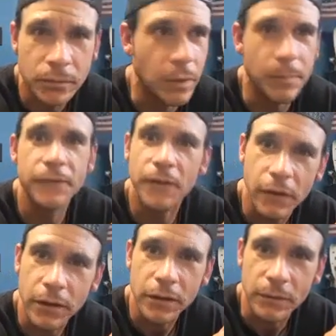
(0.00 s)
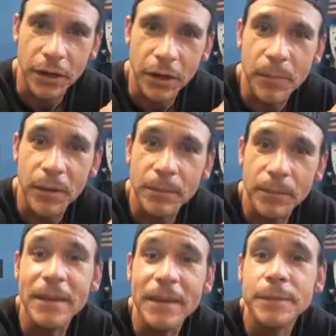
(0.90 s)
No, motherfucker, I don't, but
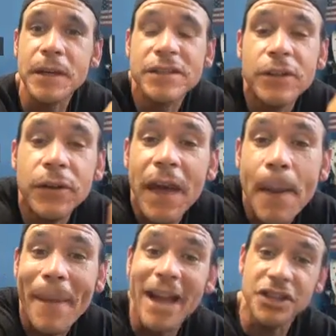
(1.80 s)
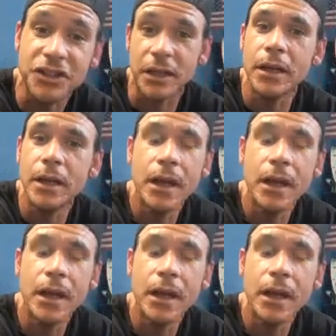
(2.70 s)
that's because they're that passionate.